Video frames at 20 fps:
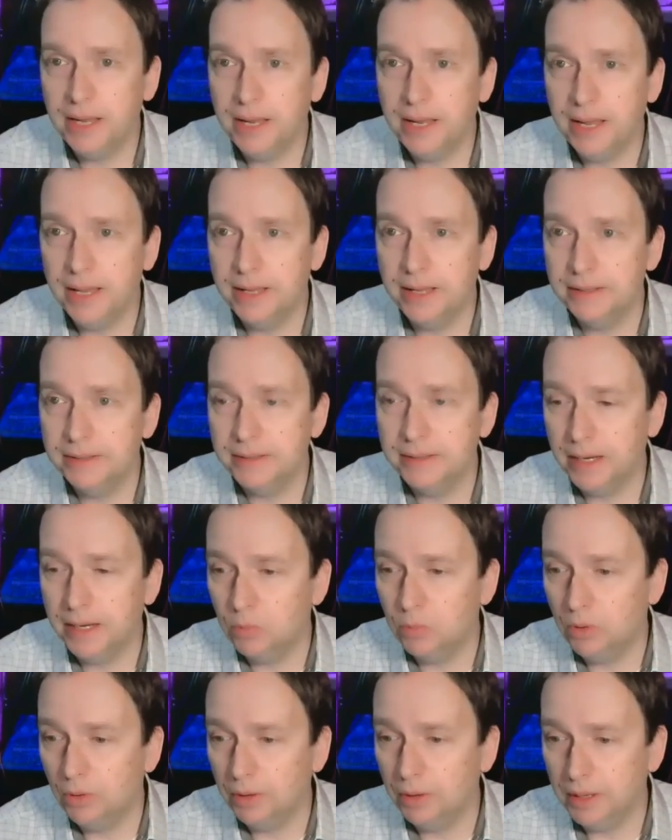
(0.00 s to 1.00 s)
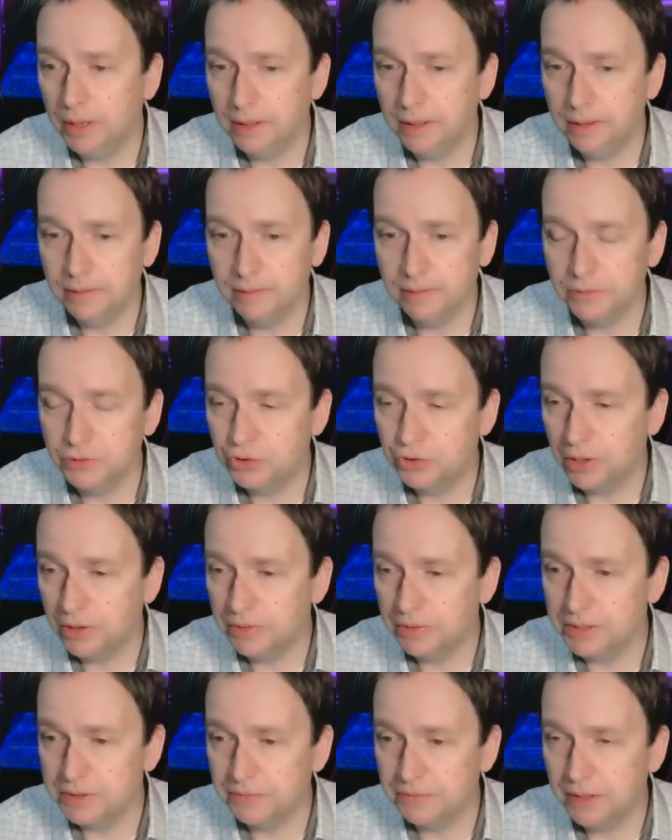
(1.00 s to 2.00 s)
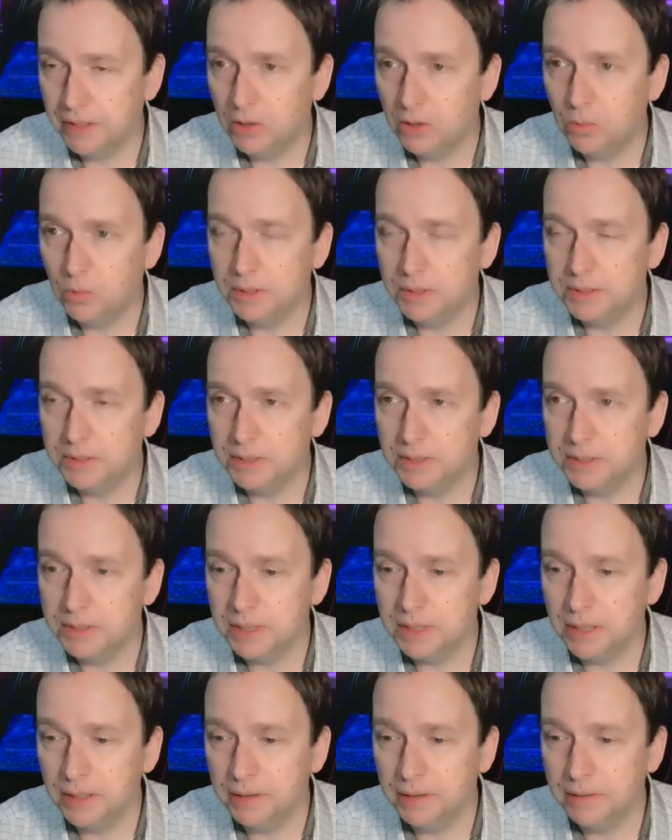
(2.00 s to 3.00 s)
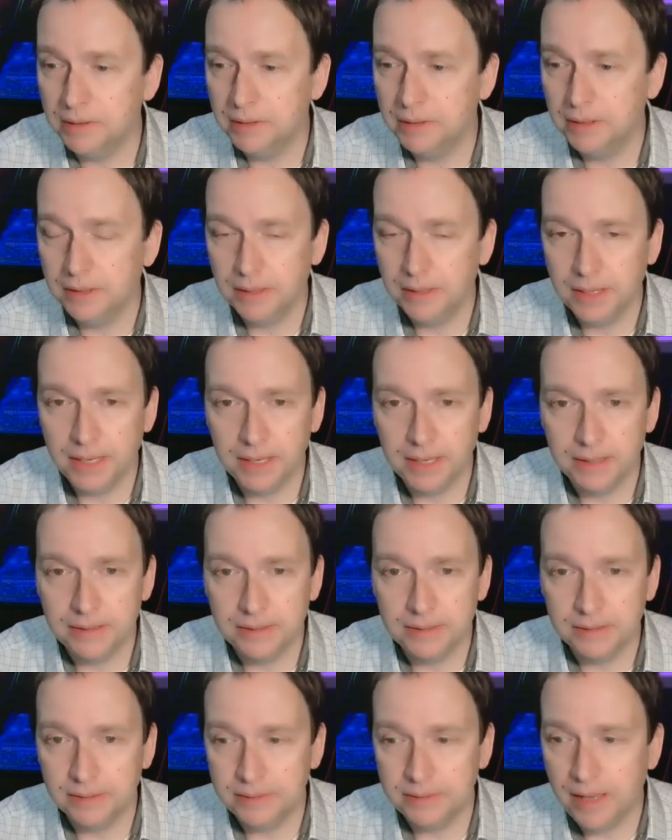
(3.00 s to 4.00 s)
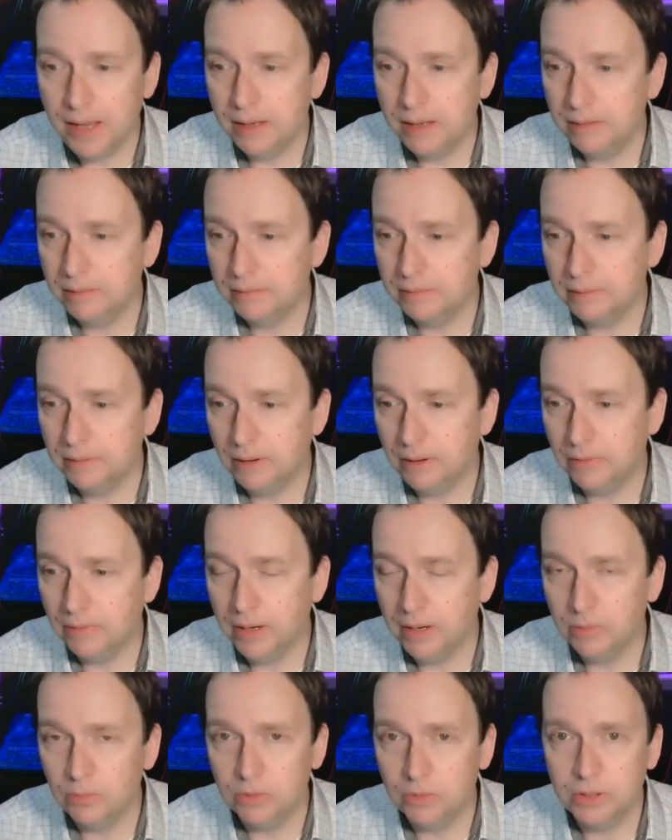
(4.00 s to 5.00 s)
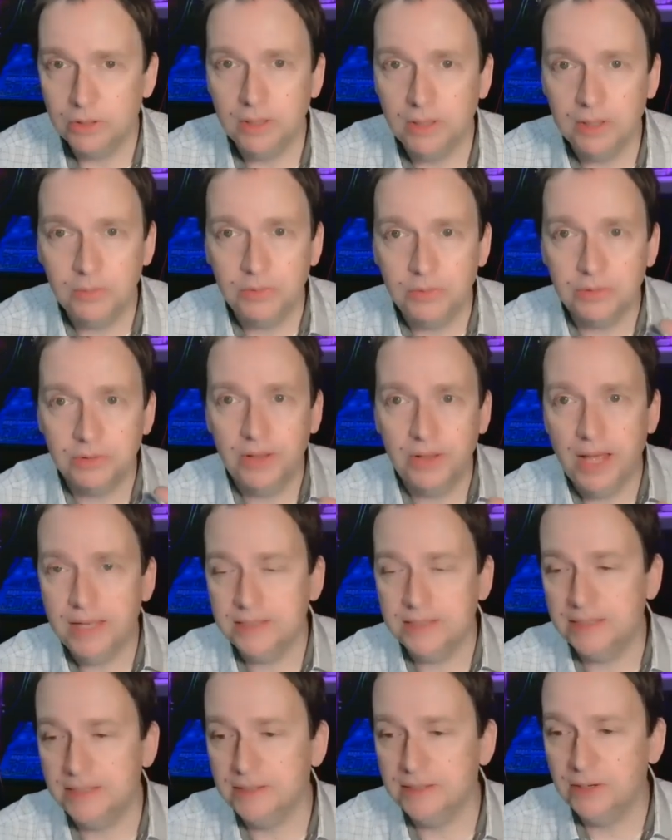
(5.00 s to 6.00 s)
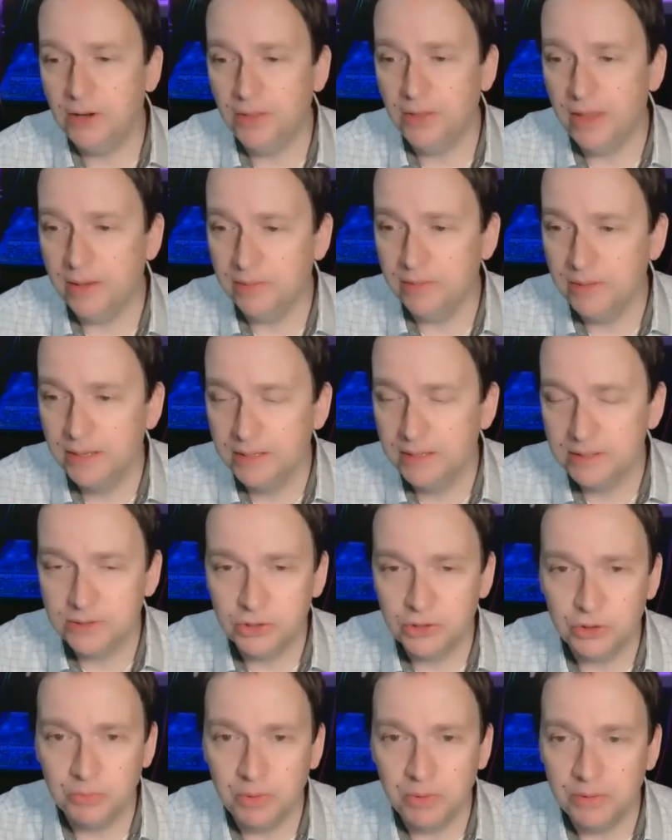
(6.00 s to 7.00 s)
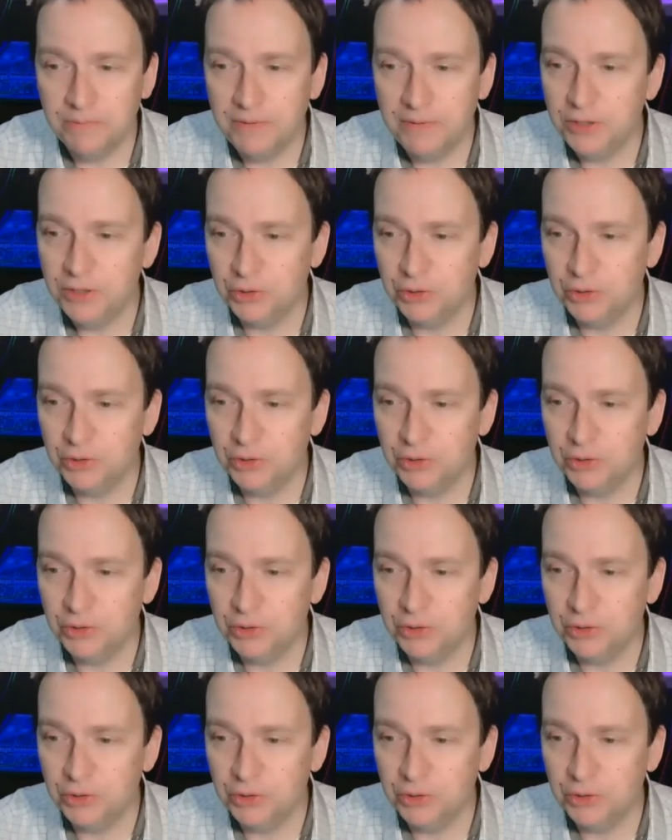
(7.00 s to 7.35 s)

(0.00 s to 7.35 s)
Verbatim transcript: and I will uh, share this video once it's done. And uh, yeah, all right. Well, good luck with your classes and all that student motivation